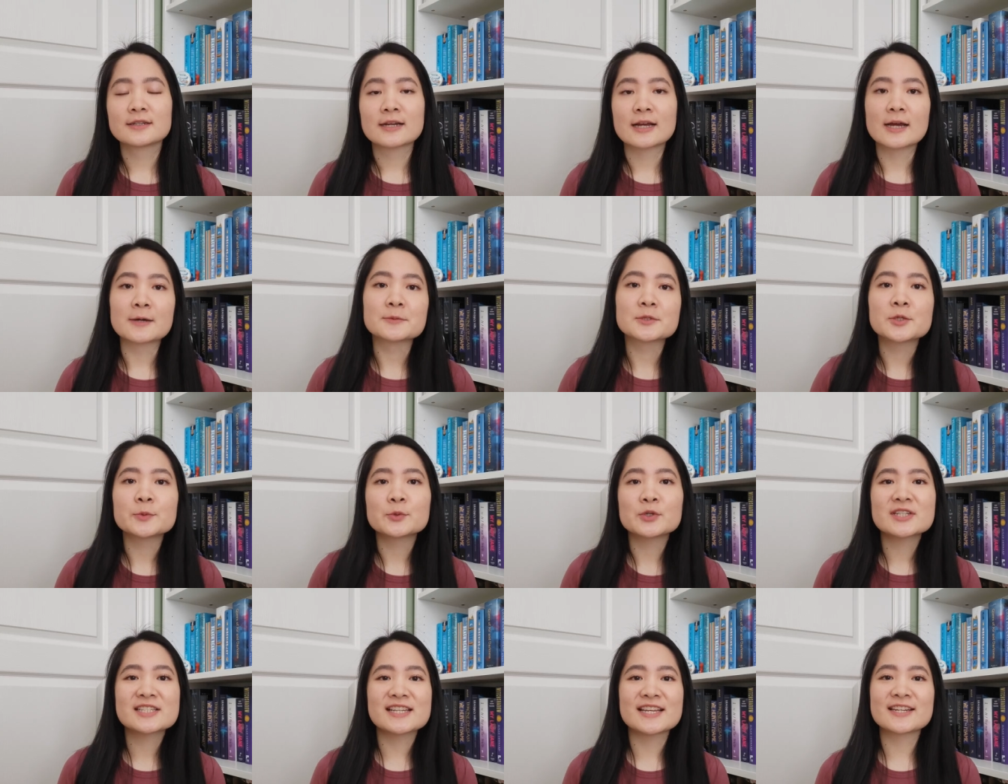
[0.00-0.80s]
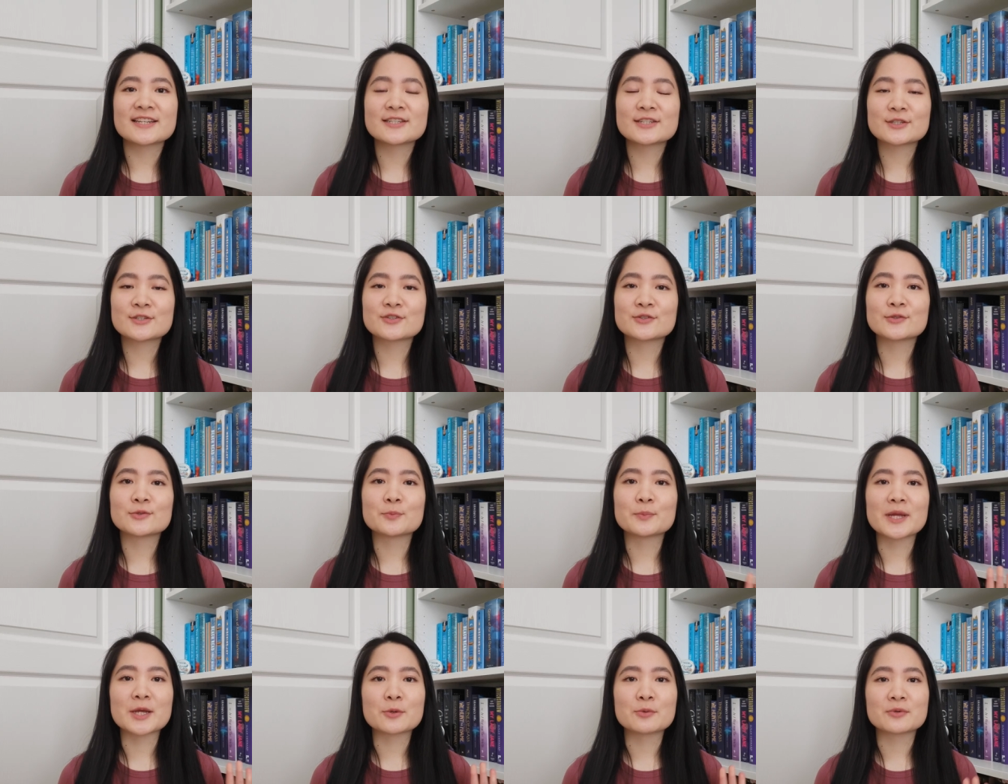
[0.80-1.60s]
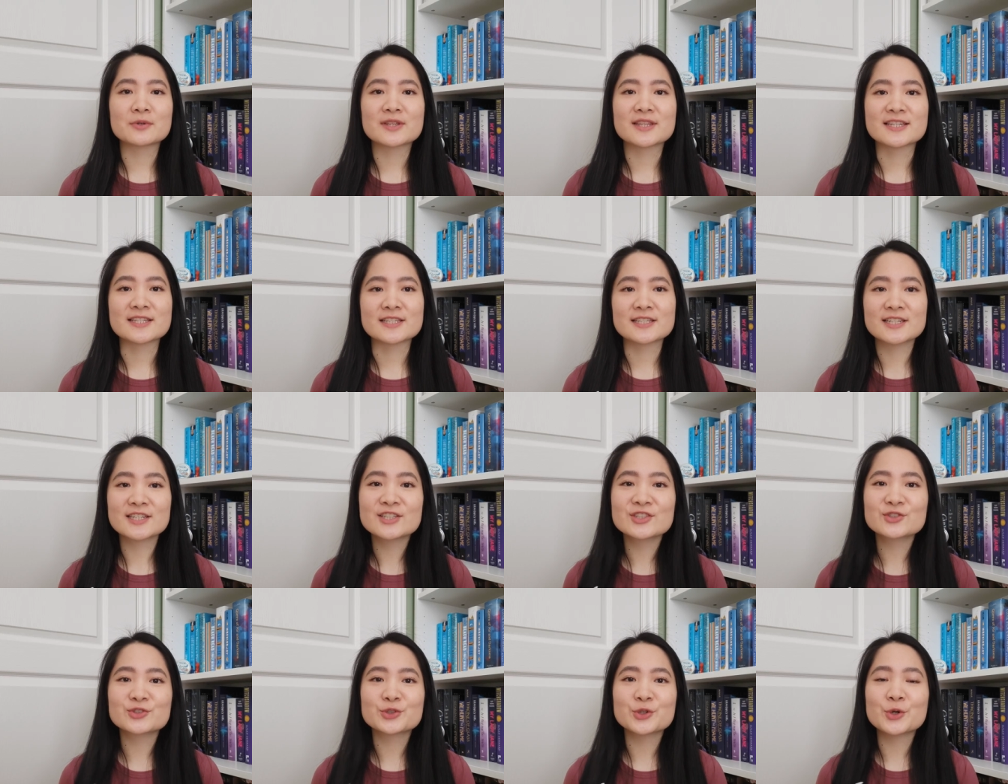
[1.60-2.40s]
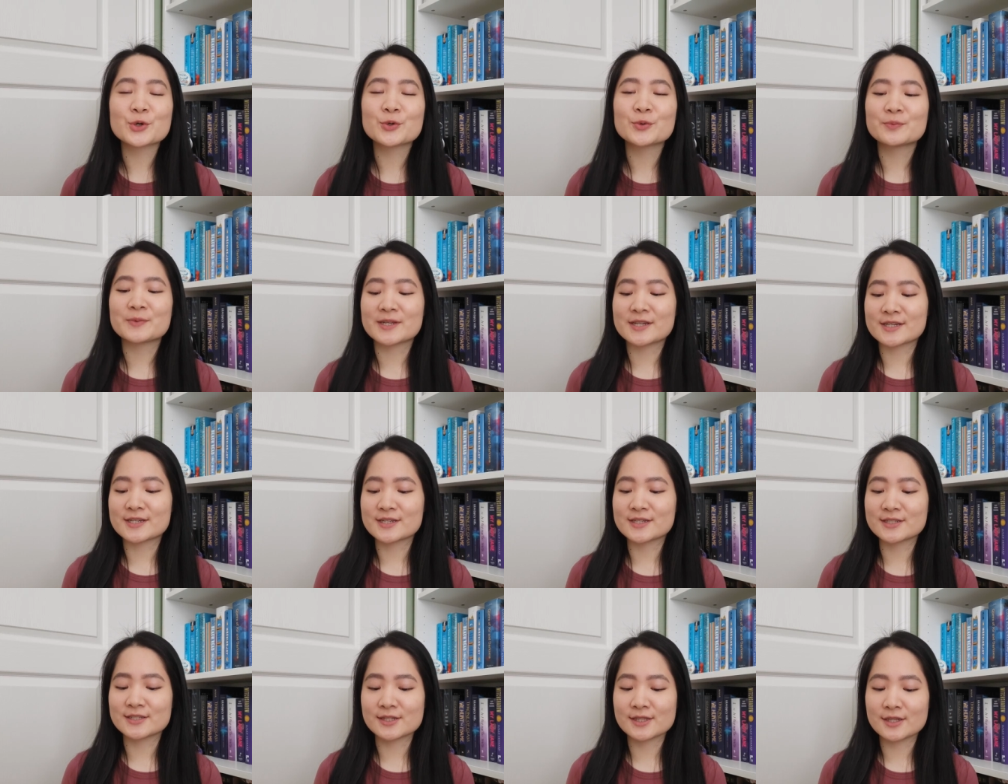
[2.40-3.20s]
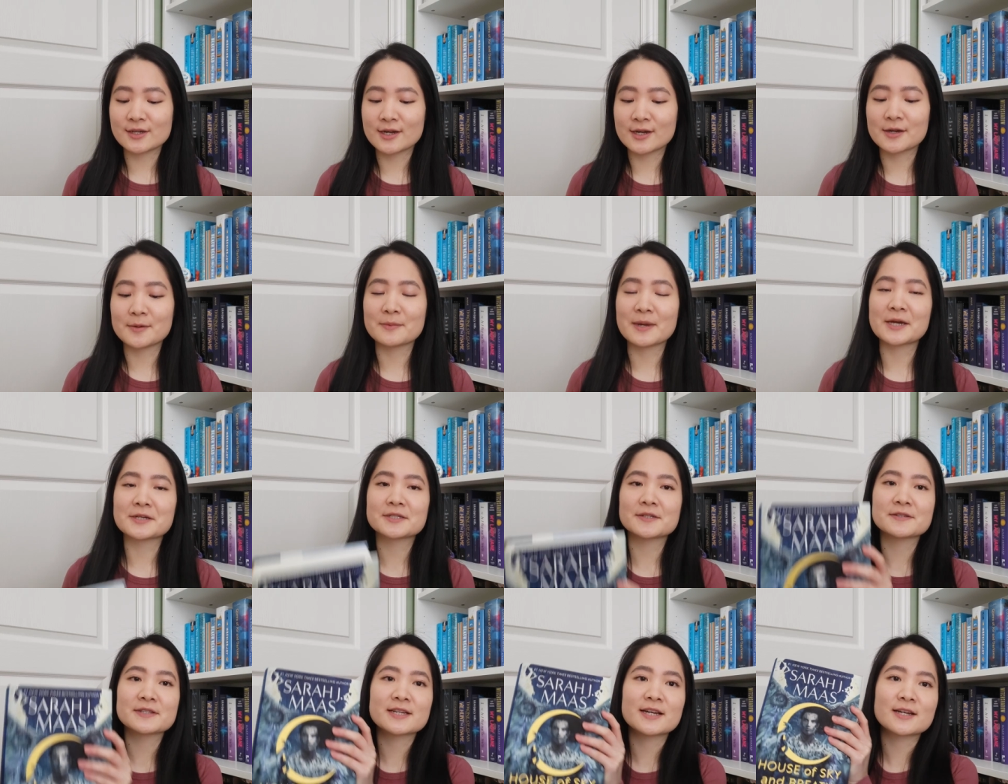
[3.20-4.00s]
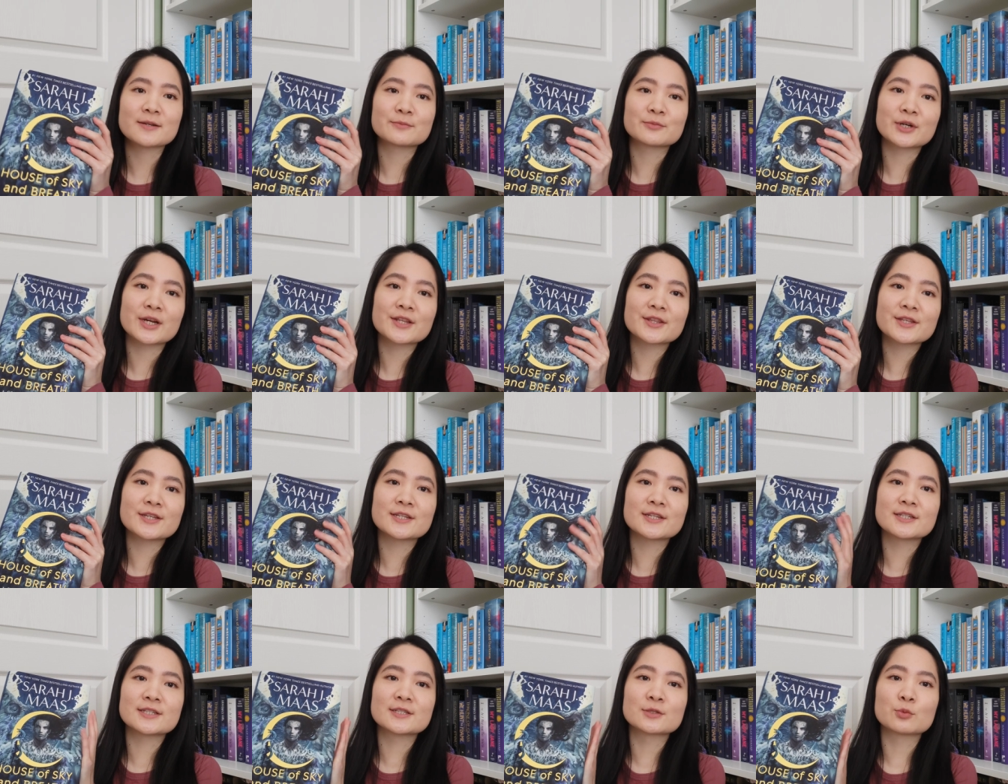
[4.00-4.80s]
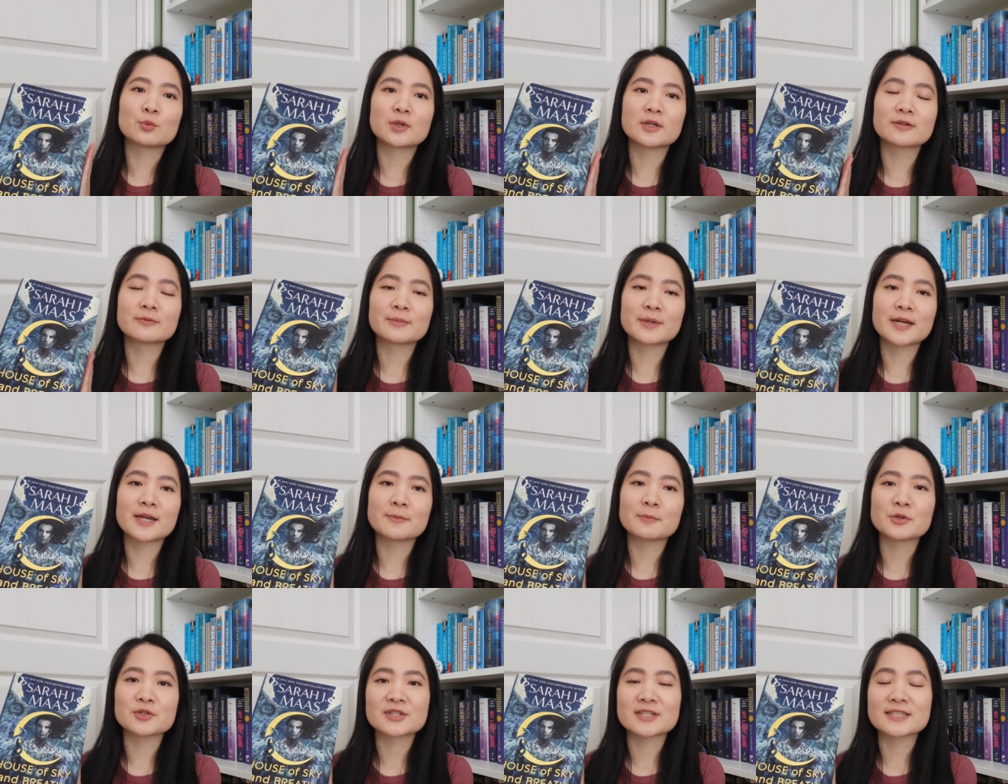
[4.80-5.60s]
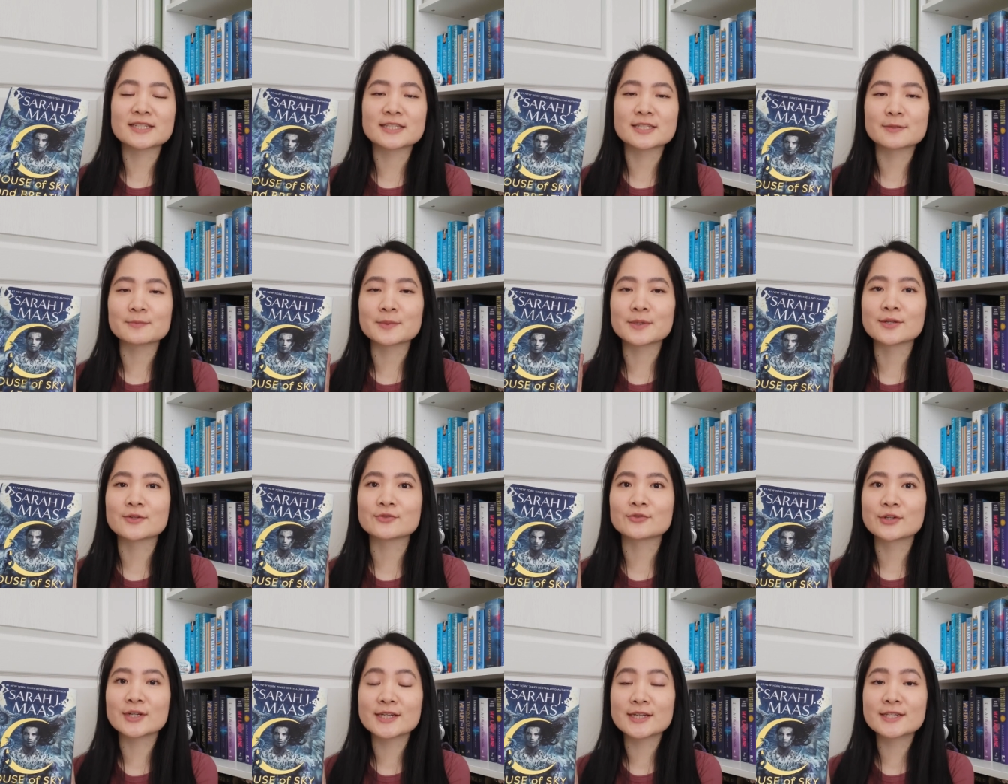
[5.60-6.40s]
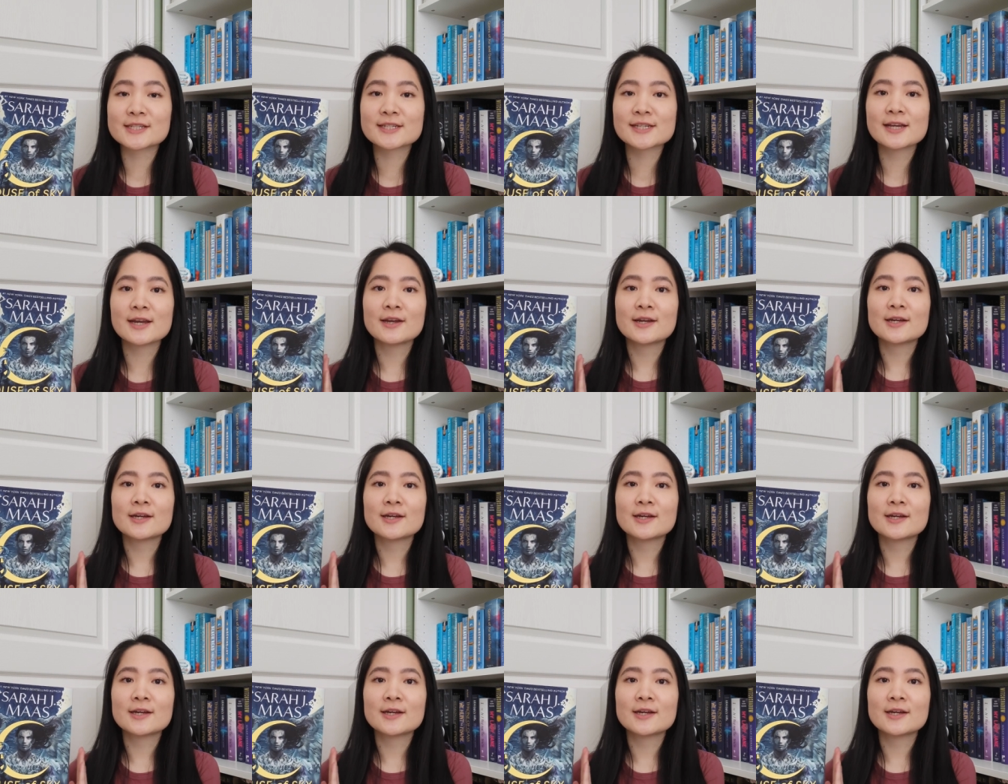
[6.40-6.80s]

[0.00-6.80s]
I'm super excited to make this intro because um, House of Sky and Breath is one of my most anticipated reads